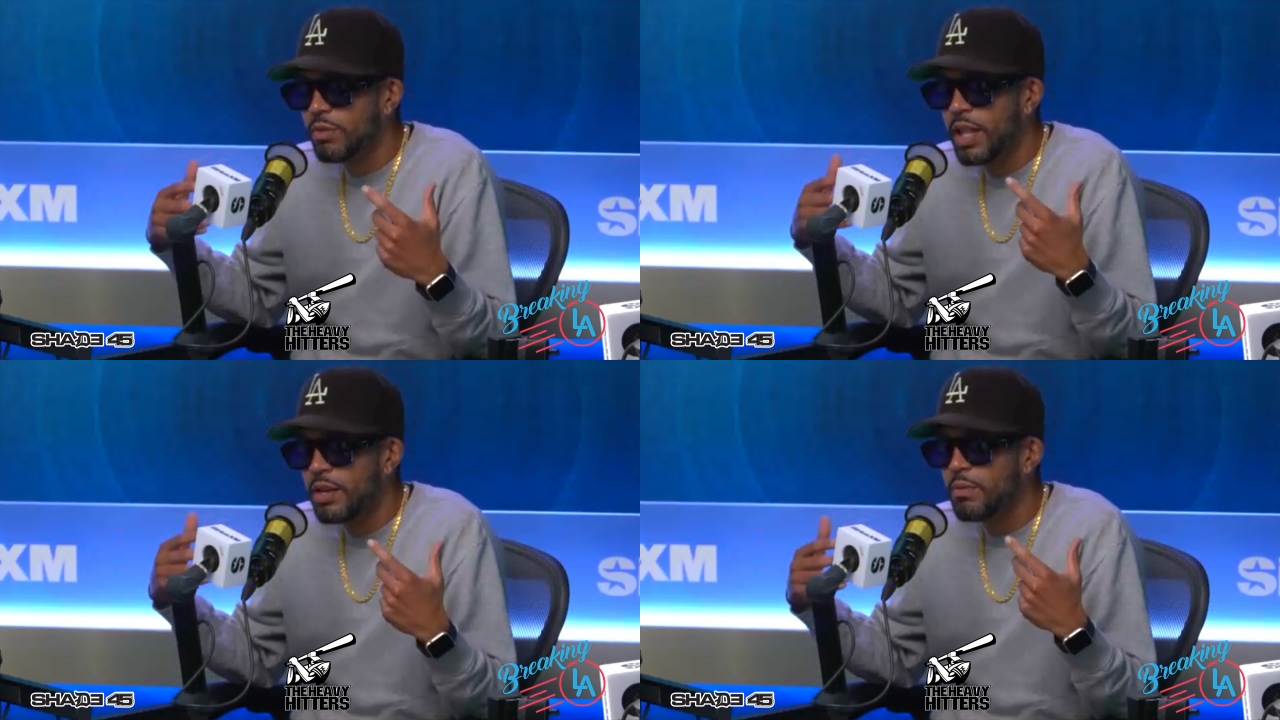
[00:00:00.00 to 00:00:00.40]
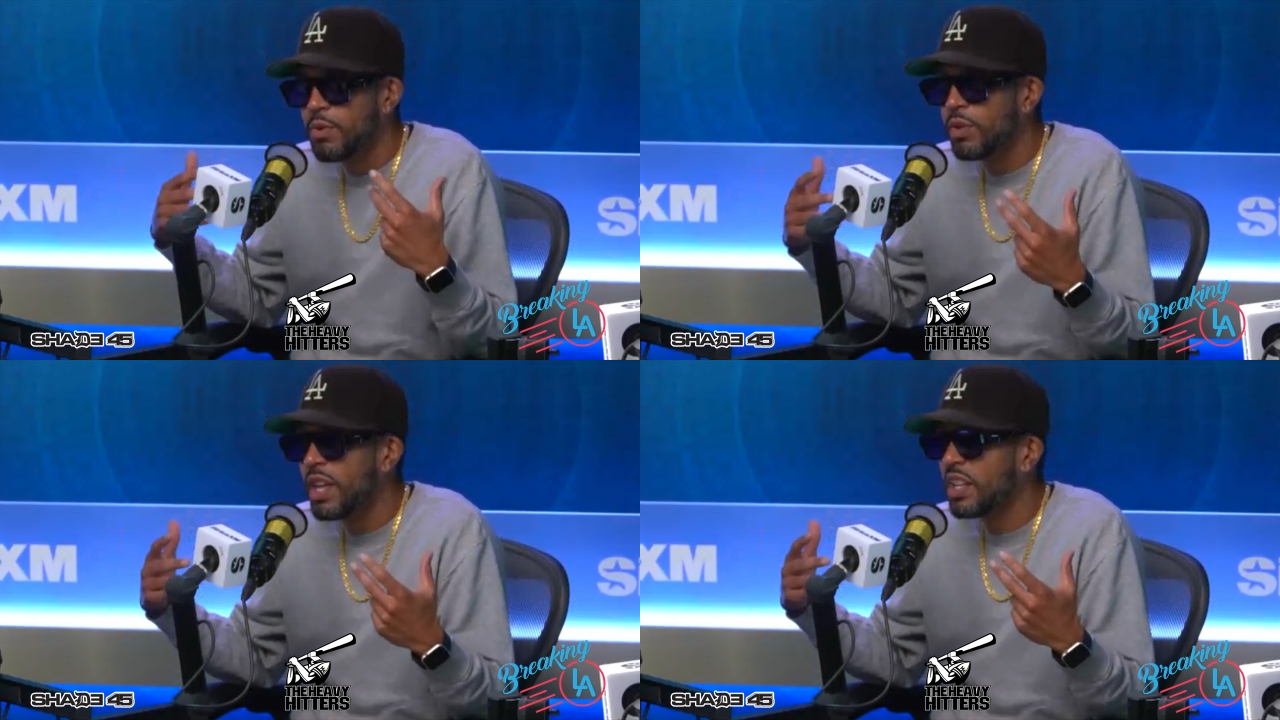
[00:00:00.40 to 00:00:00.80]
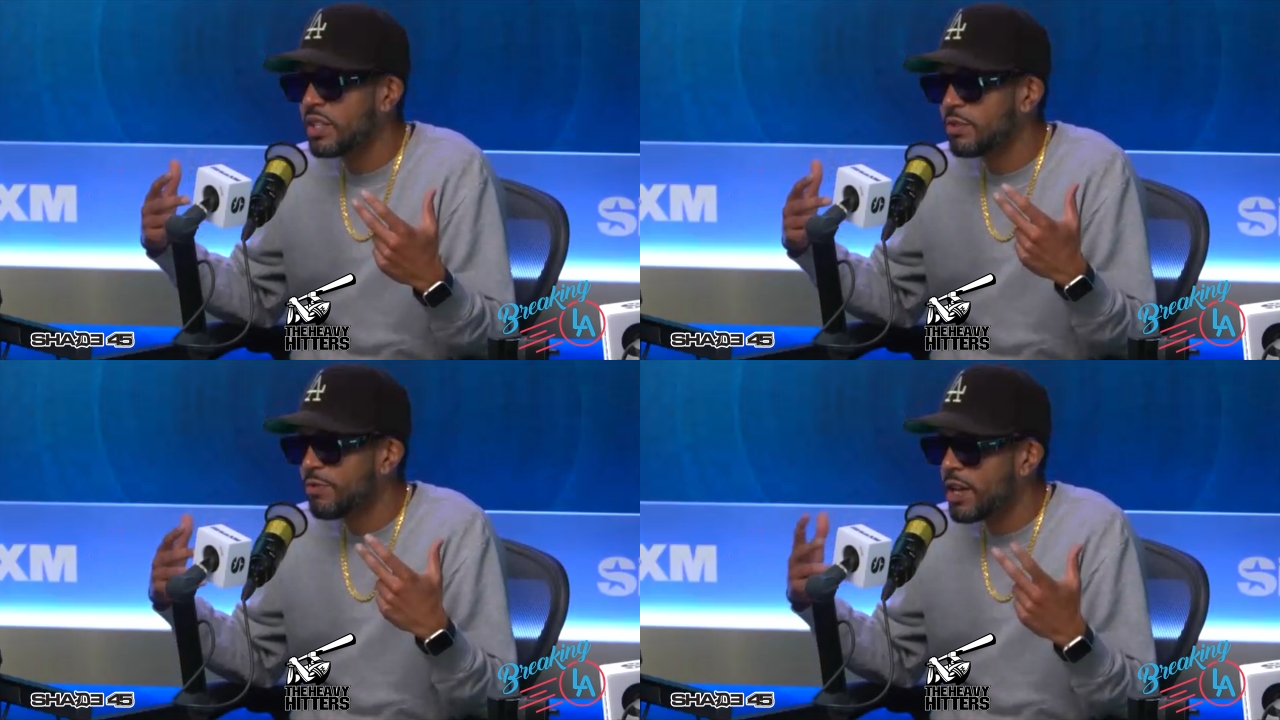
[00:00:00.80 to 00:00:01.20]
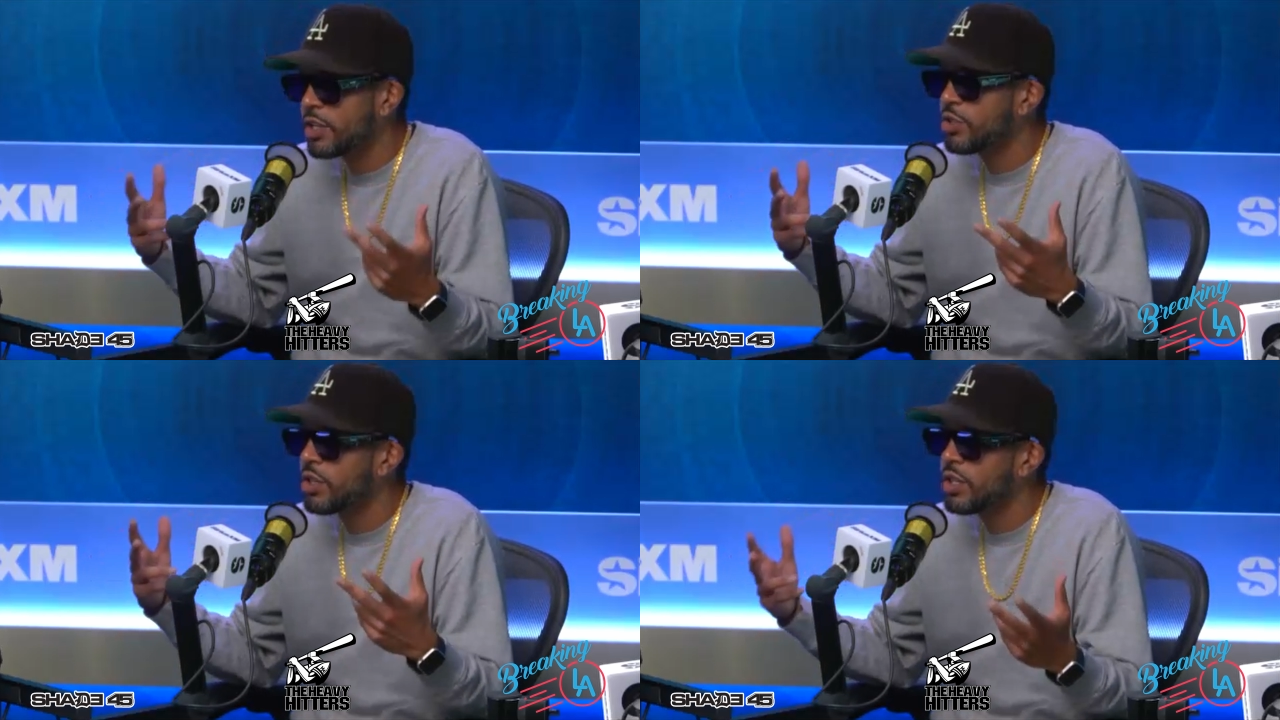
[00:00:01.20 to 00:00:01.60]
letting them know that this
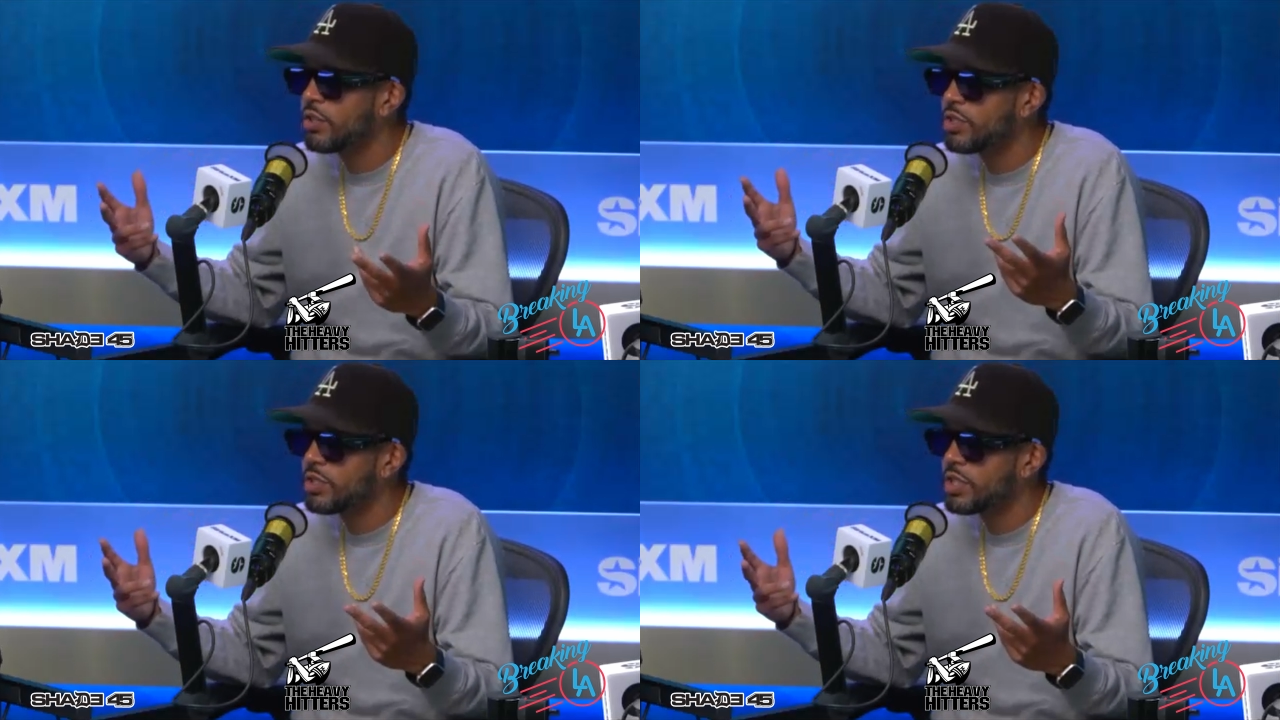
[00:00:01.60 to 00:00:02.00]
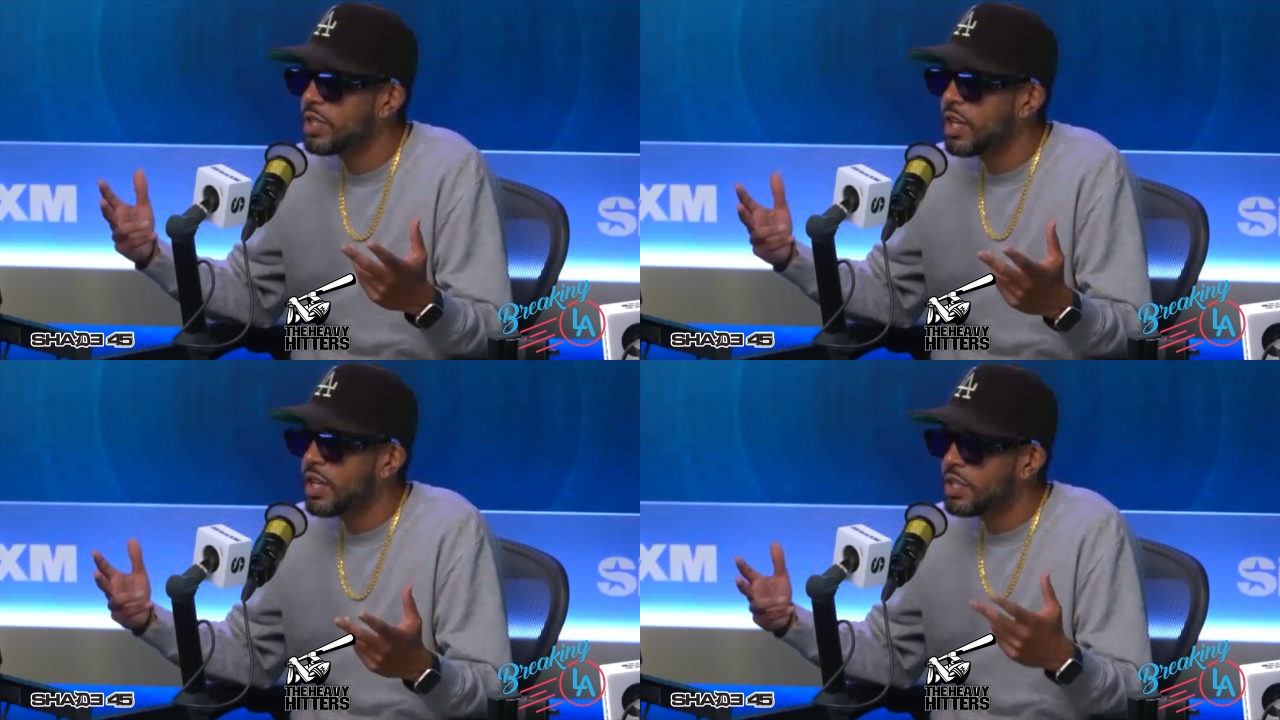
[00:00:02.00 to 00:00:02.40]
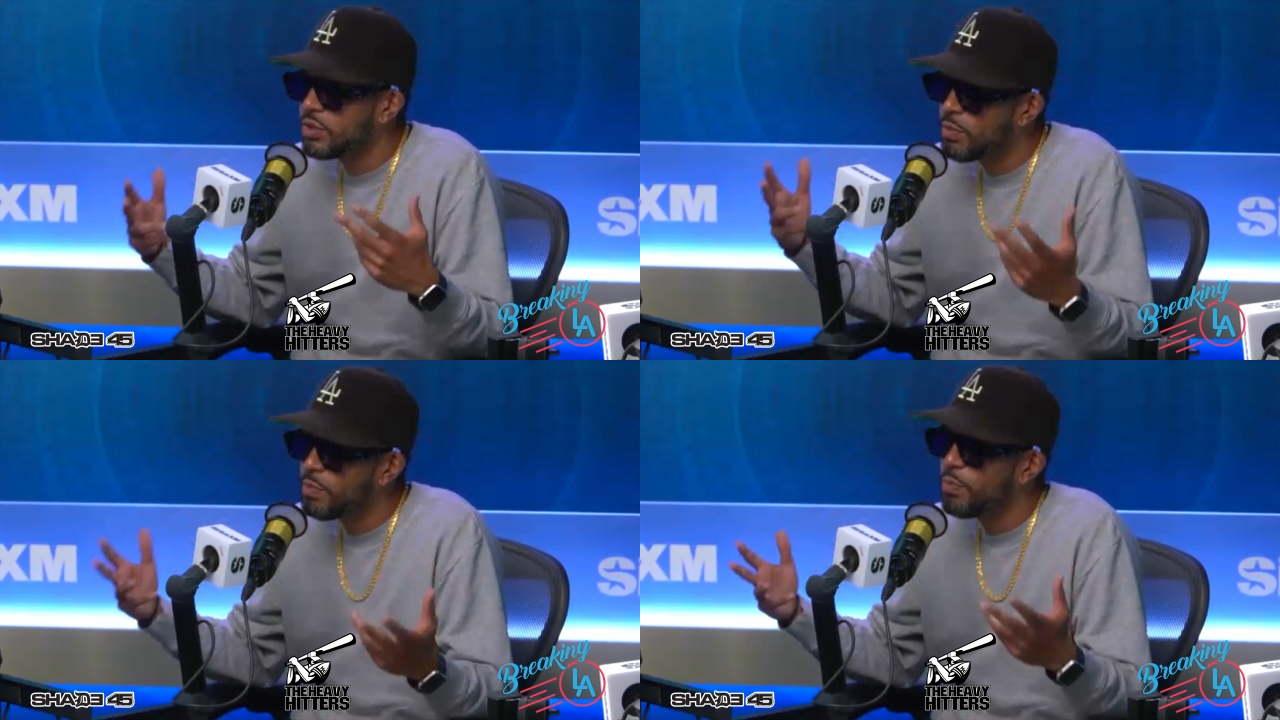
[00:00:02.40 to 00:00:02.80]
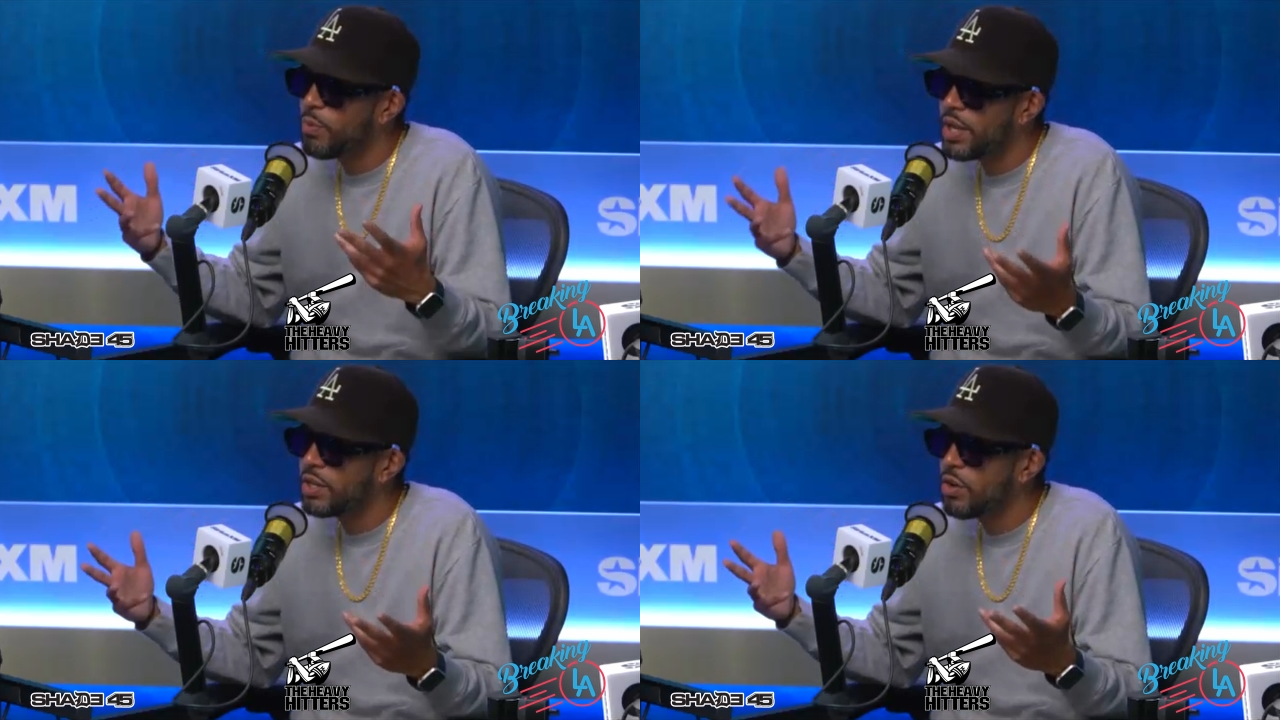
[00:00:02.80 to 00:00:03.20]
financial literacy is the
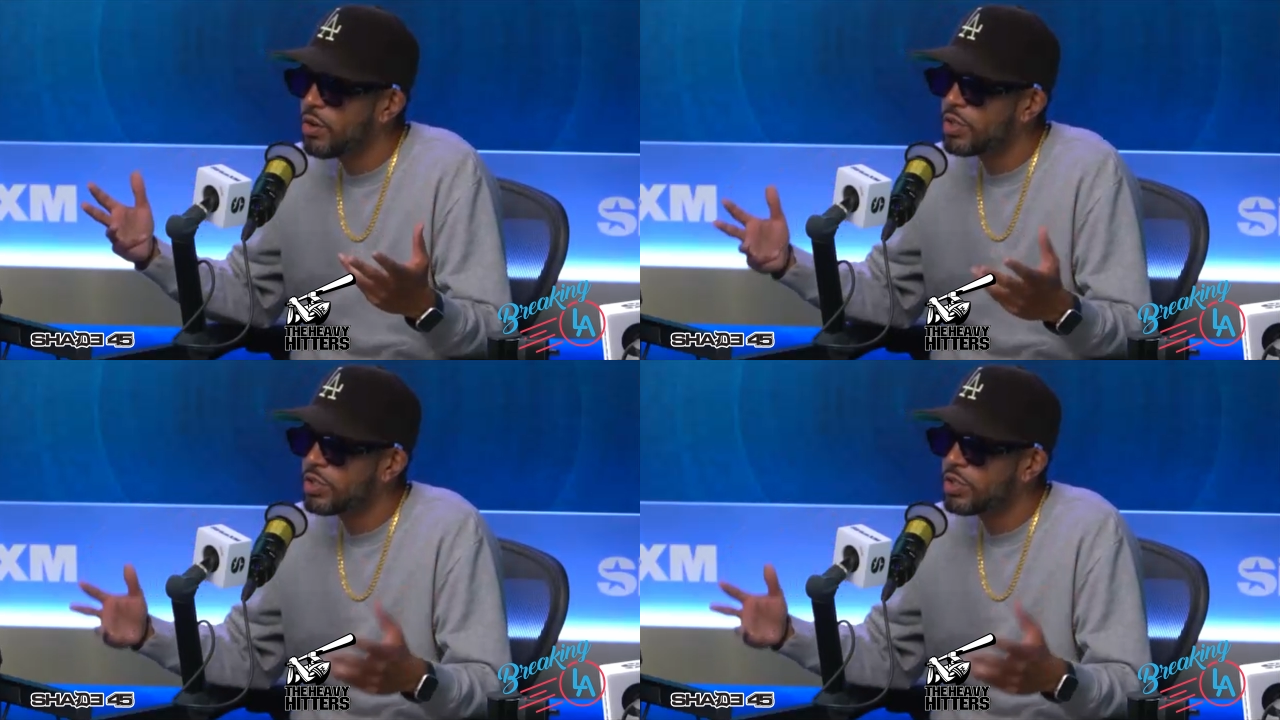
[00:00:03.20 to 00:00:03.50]
way to go.